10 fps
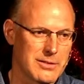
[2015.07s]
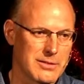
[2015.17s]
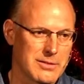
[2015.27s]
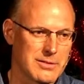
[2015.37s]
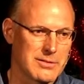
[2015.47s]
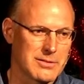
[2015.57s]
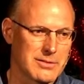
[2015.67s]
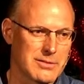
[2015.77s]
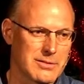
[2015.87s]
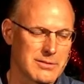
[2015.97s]

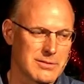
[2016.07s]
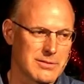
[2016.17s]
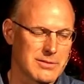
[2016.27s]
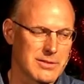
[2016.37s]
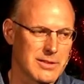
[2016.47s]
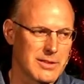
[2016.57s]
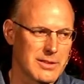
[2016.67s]
[no speech]